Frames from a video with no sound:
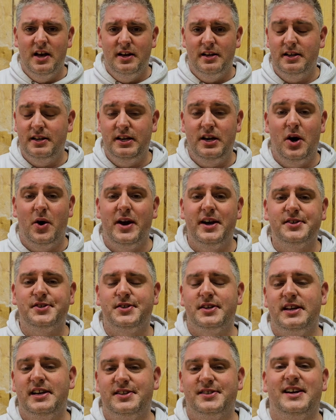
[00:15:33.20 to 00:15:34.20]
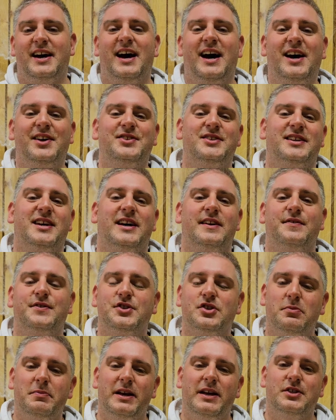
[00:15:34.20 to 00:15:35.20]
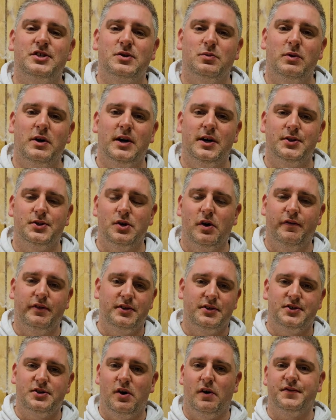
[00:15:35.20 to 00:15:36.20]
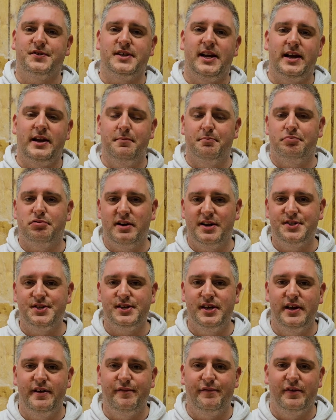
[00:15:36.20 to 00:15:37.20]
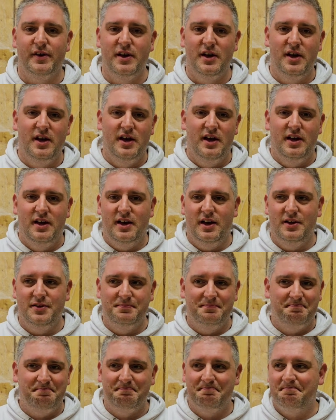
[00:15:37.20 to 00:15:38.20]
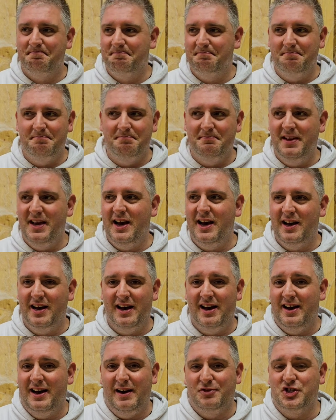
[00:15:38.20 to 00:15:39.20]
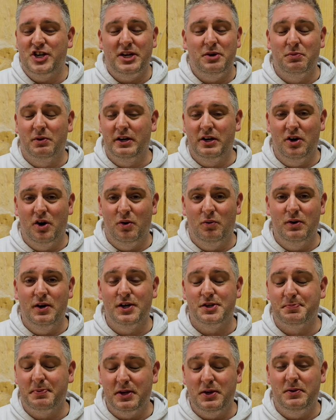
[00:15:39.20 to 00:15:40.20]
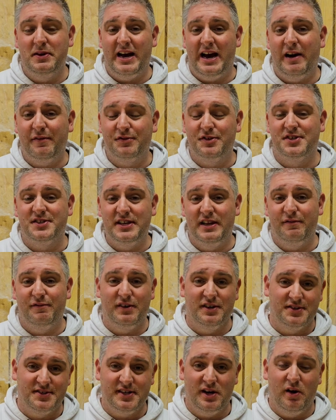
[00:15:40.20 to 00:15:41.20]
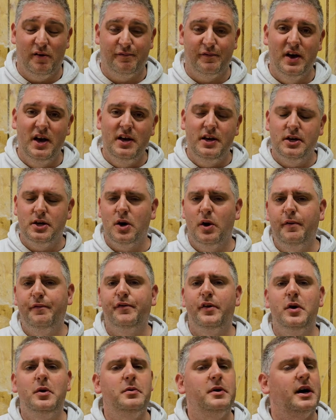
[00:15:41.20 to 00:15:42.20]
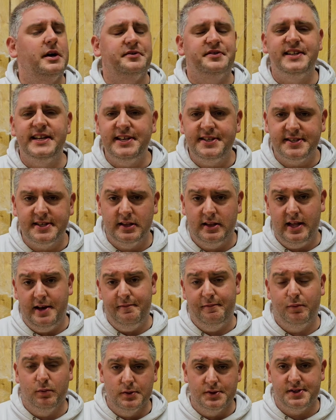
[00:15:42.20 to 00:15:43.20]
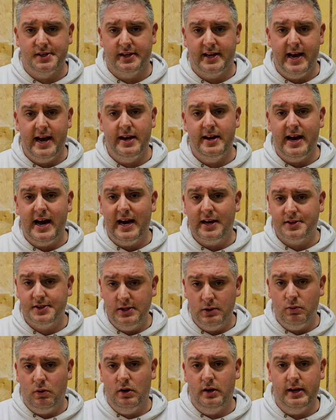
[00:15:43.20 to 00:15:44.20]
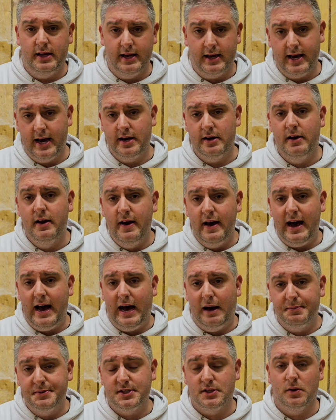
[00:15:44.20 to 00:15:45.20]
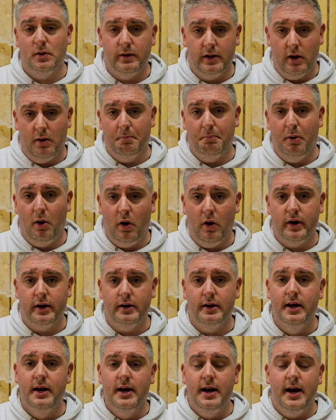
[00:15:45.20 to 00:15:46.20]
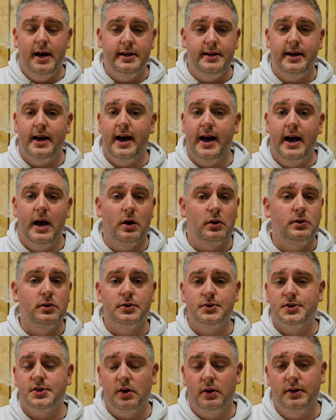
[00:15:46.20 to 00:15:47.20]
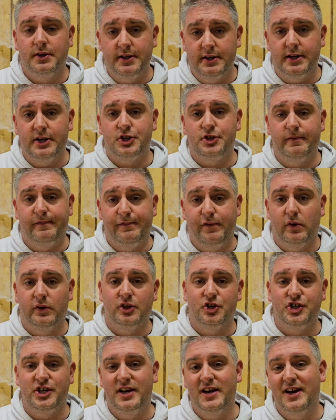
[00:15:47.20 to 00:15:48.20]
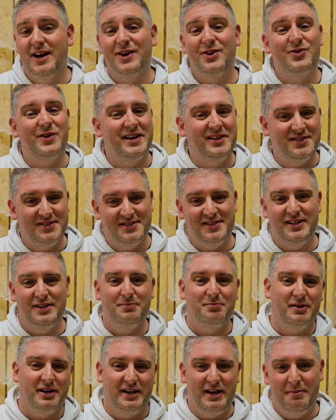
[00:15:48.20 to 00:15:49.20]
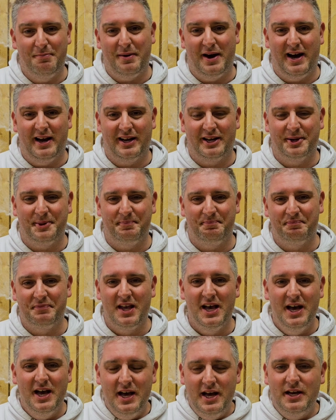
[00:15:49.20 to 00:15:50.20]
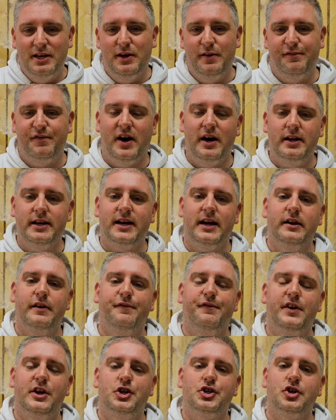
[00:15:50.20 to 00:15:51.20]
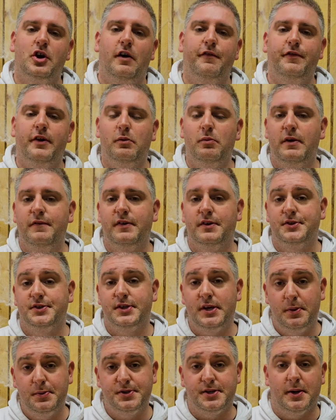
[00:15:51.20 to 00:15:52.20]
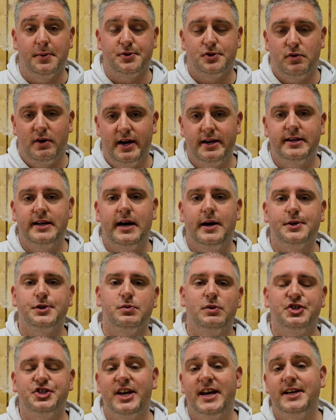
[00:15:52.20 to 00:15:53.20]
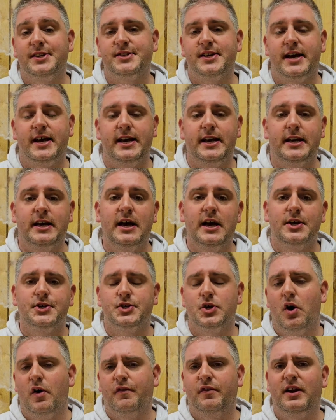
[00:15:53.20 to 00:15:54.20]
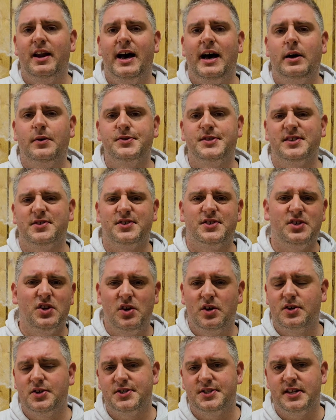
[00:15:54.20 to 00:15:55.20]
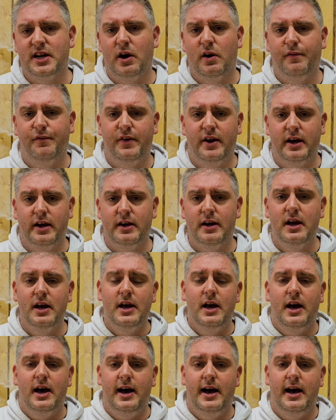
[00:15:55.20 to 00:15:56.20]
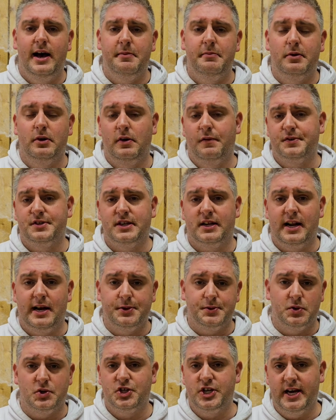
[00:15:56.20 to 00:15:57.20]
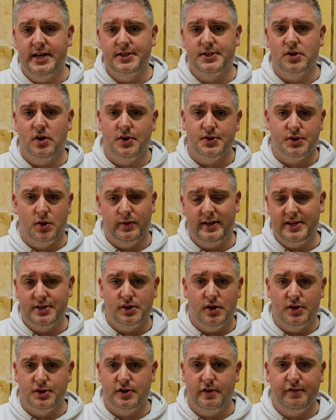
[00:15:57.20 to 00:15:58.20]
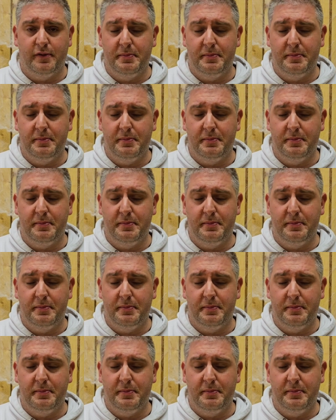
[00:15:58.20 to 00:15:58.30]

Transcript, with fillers: You know, it's it's hard to kind of sum it into words other than sort of saying impressive, and yeah, I've genuinely no words, but you have to see for yourself. You go through a decent length once again, acting quality again, absolutely on point, and yeah, a good solid addition for this year, and great to see them bringing it back. You finally kind of finish off with Zozo's Grindhouse, which is a sort of clowns and circus style thing, um, and obviously clowns with chainsaws, all that sort of stuff.